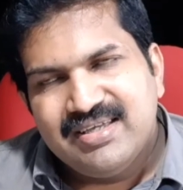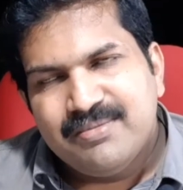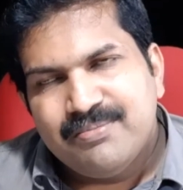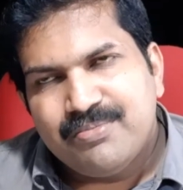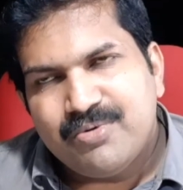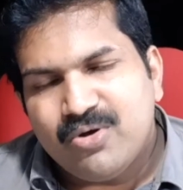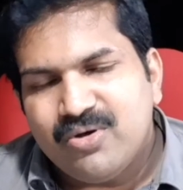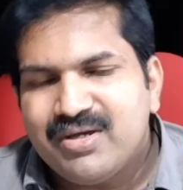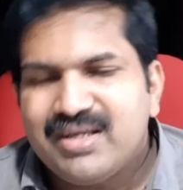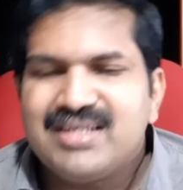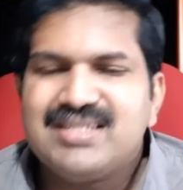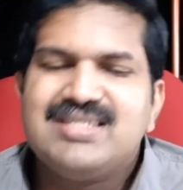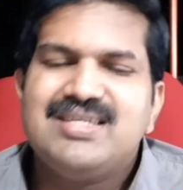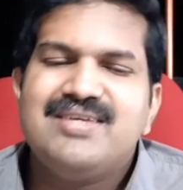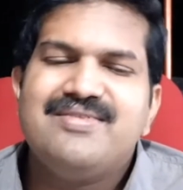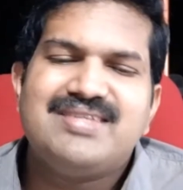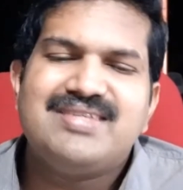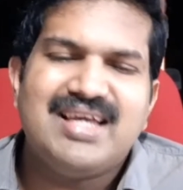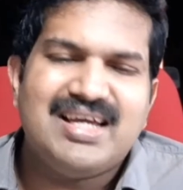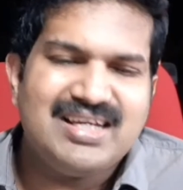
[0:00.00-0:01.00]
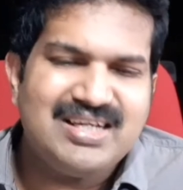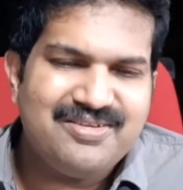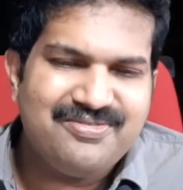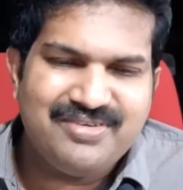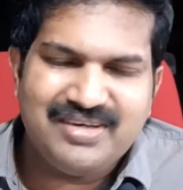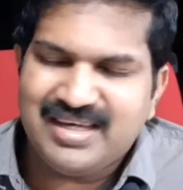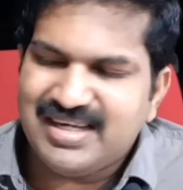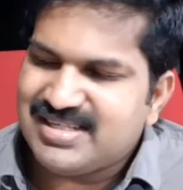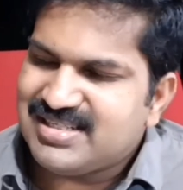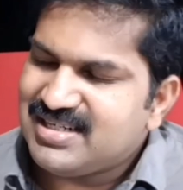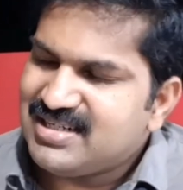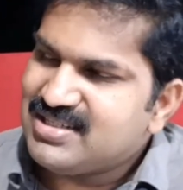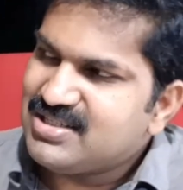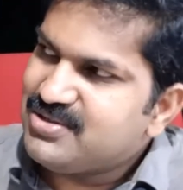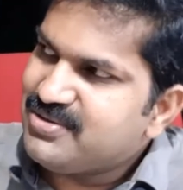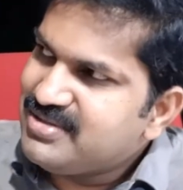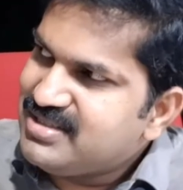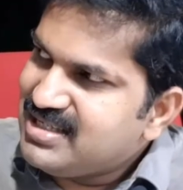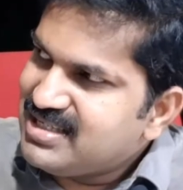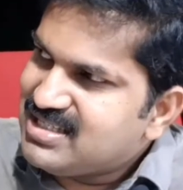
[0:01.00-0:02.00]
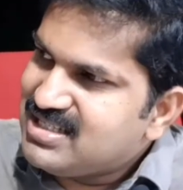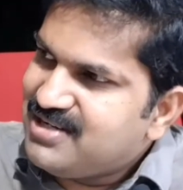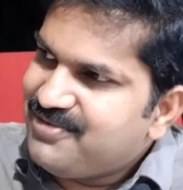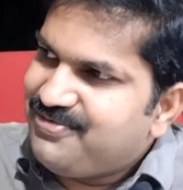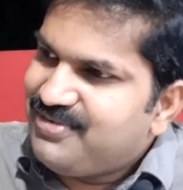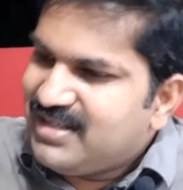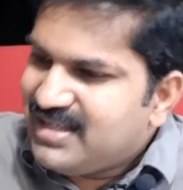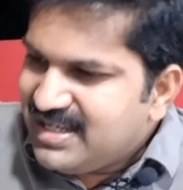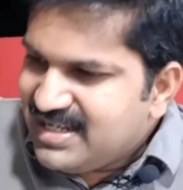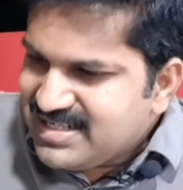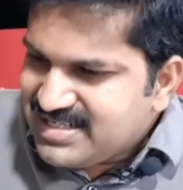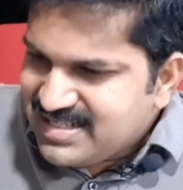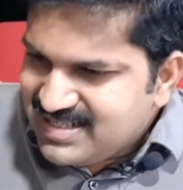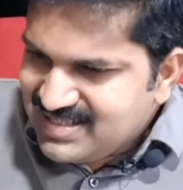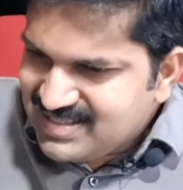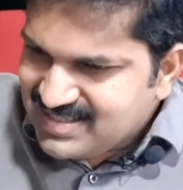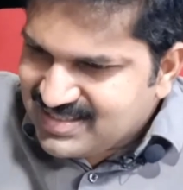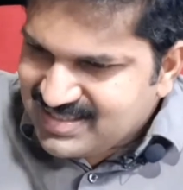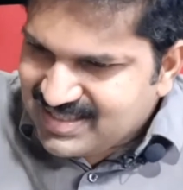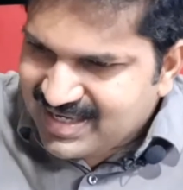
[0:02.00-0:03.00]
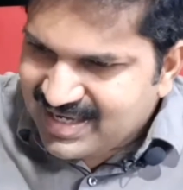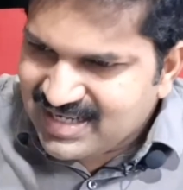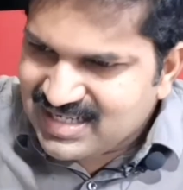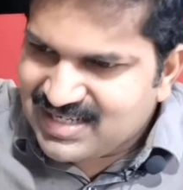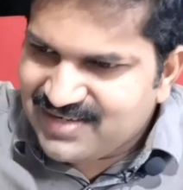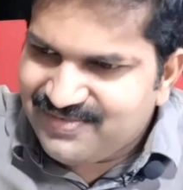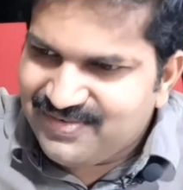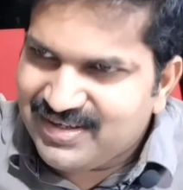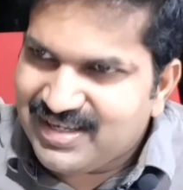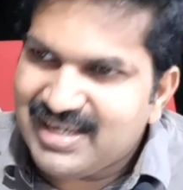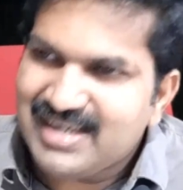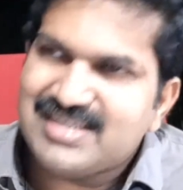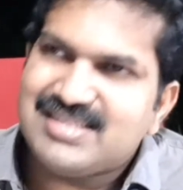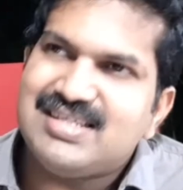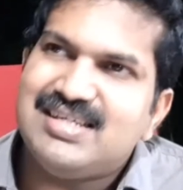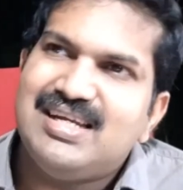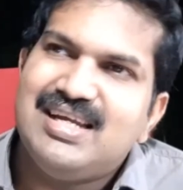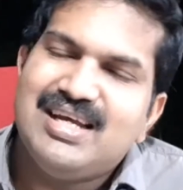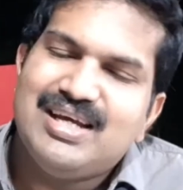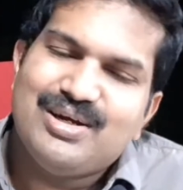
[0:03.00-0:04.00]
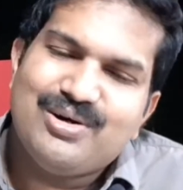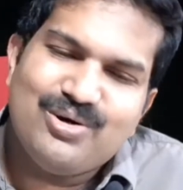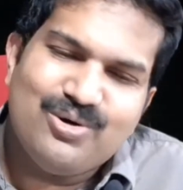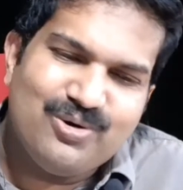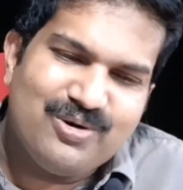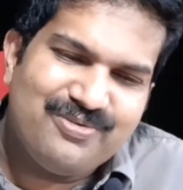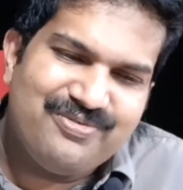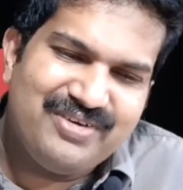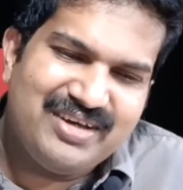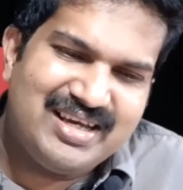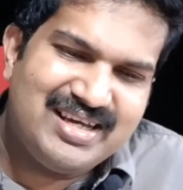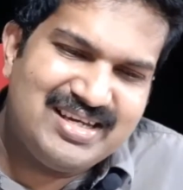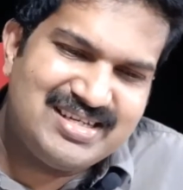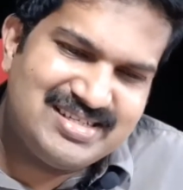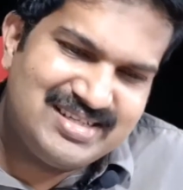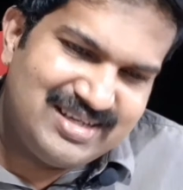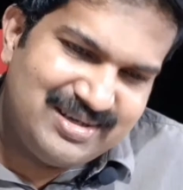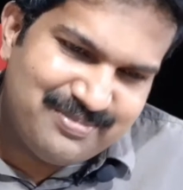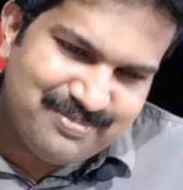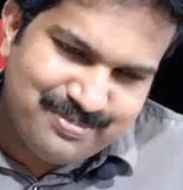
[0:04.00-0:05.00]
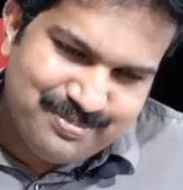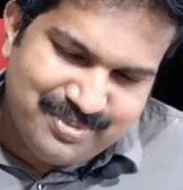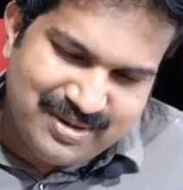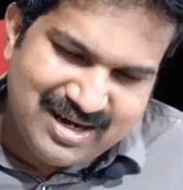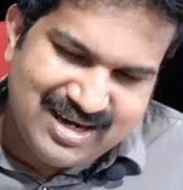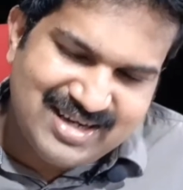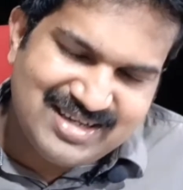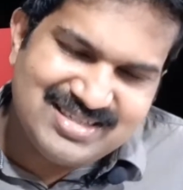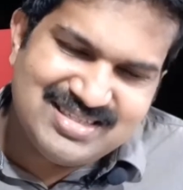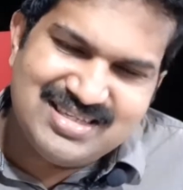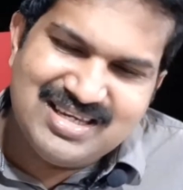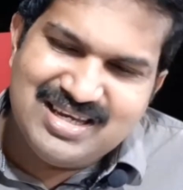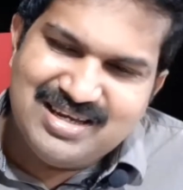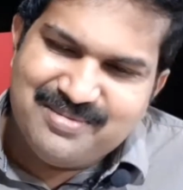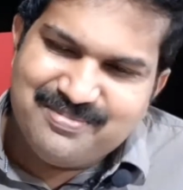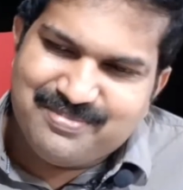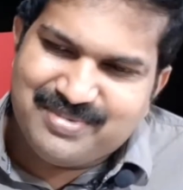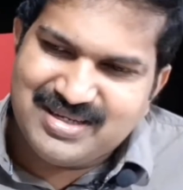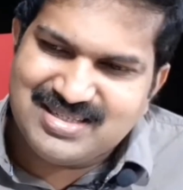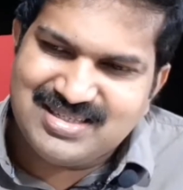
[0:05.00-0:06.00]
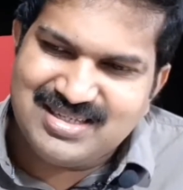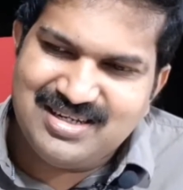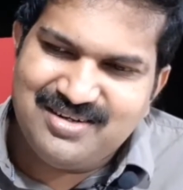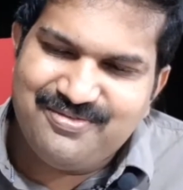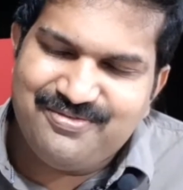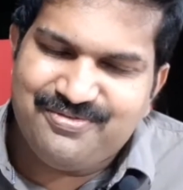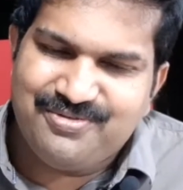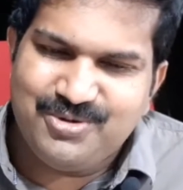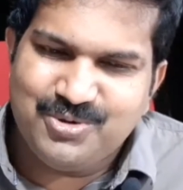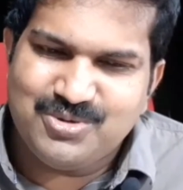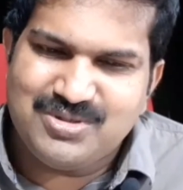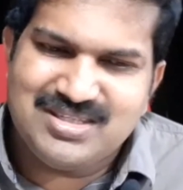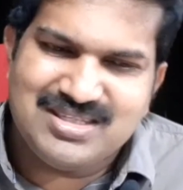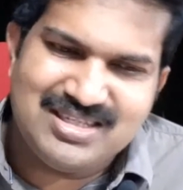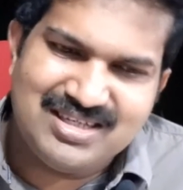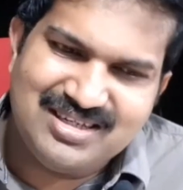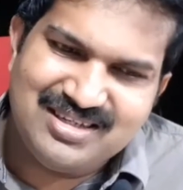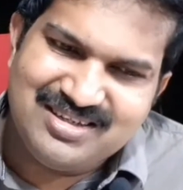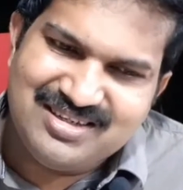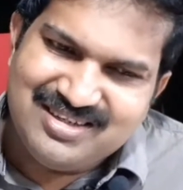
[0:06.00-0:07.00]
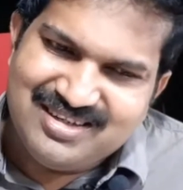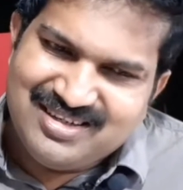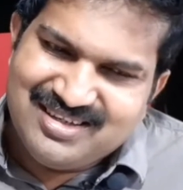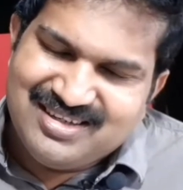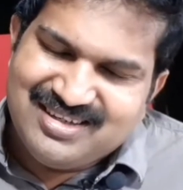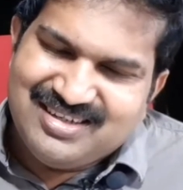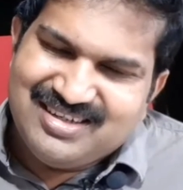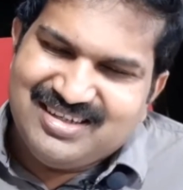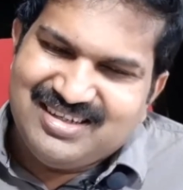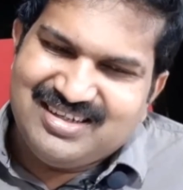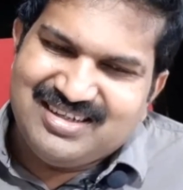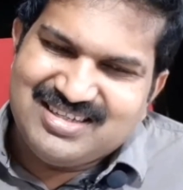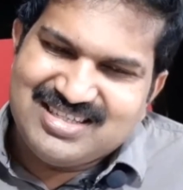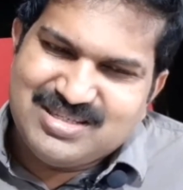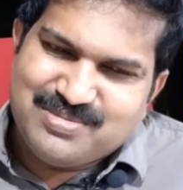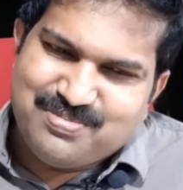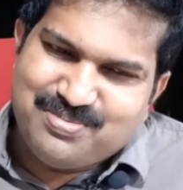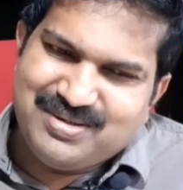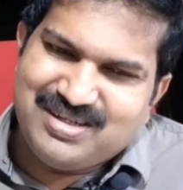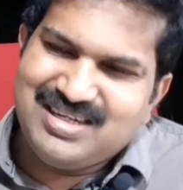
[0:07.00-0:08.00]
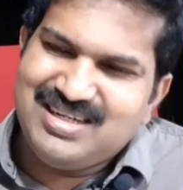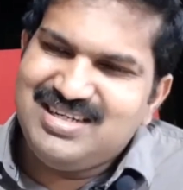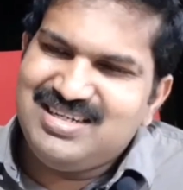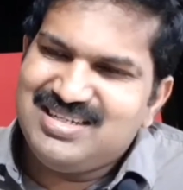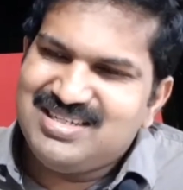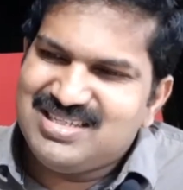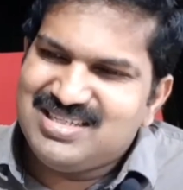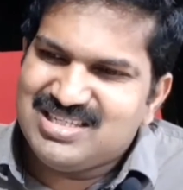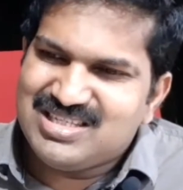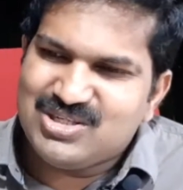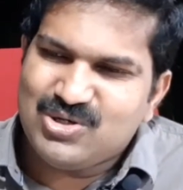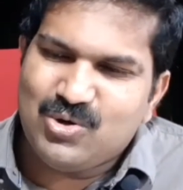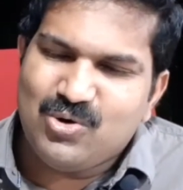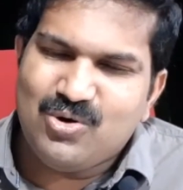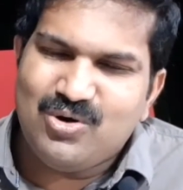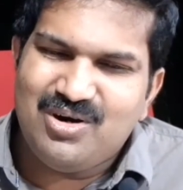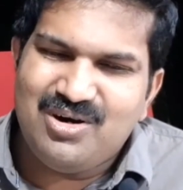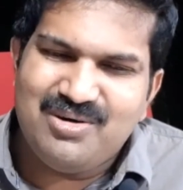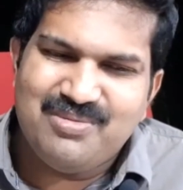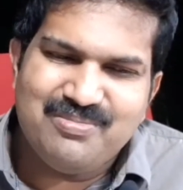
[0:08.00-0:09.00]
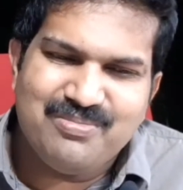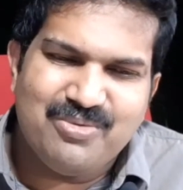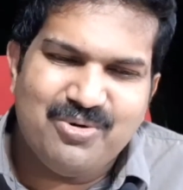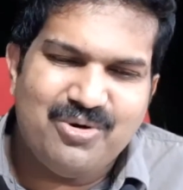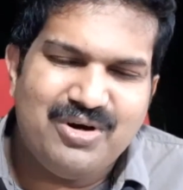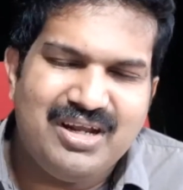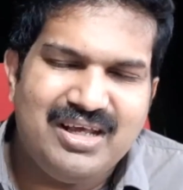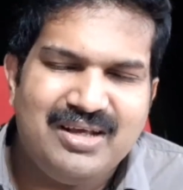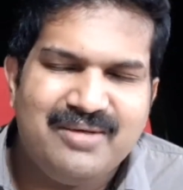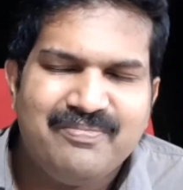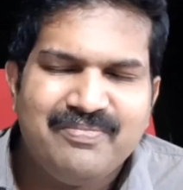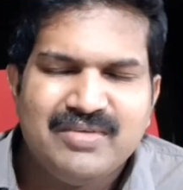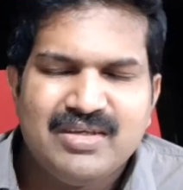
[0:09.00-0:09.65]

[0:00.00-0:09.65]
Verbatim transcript: progressive sanctification. So, justification, sanctification, glorification, past, present, future, uh, spirit, soul, body.